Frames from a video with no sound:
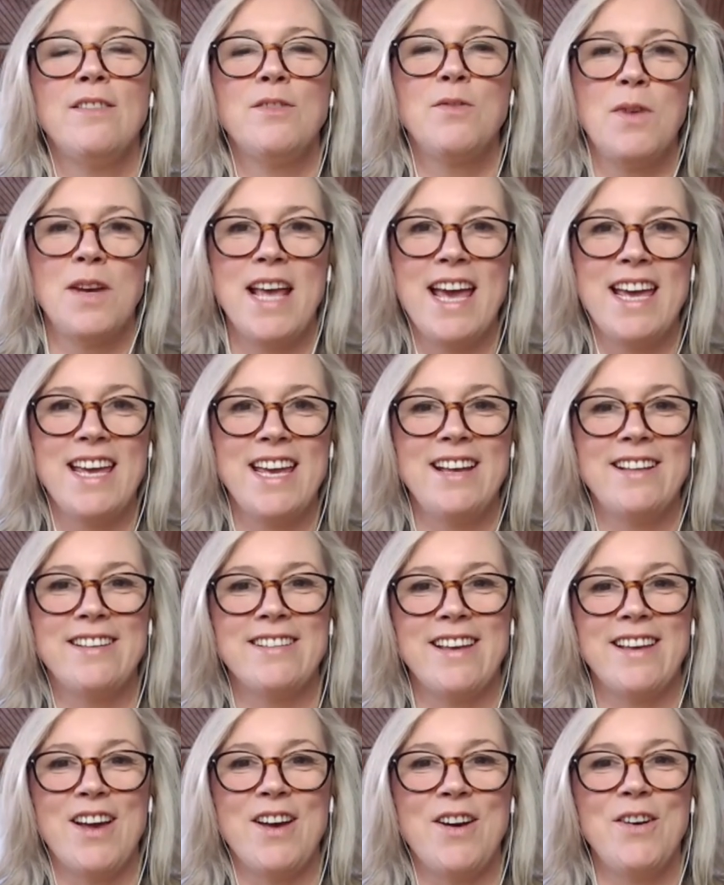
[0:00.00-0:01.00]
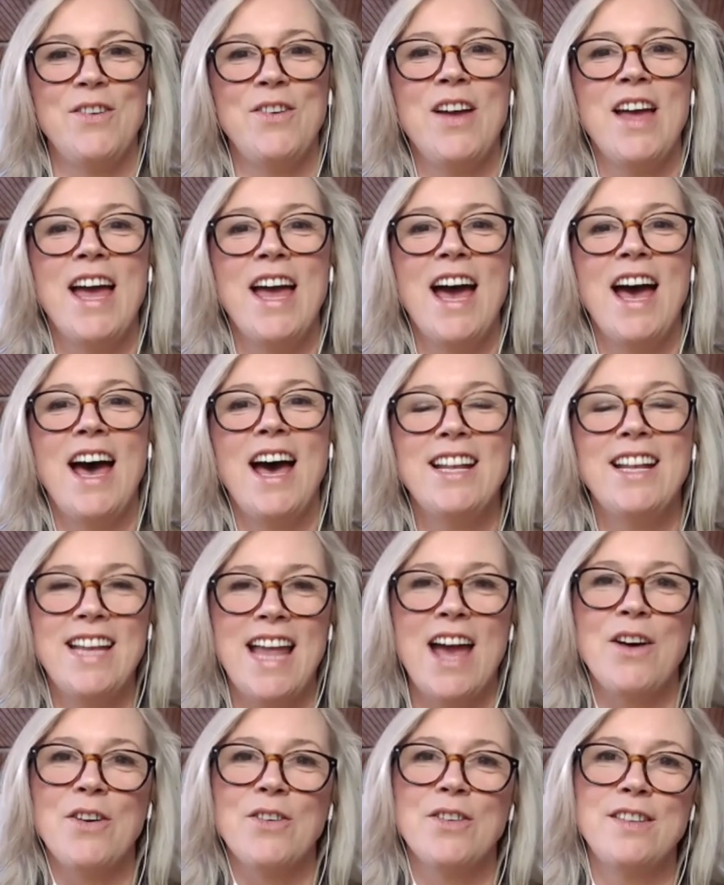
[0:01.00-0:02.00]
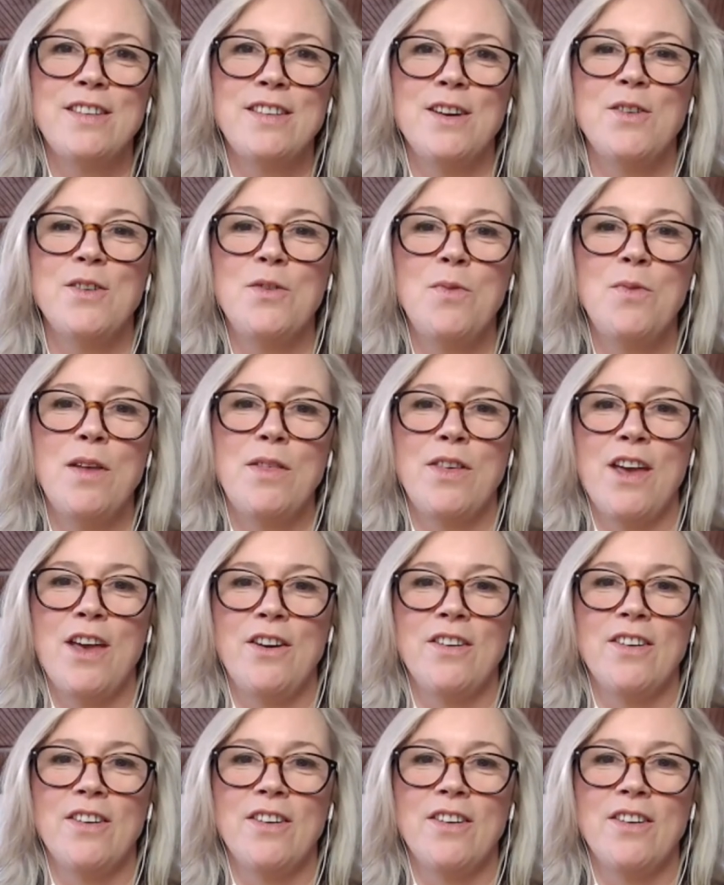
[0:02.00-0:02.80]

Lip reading: 28 years ago, are now still with you?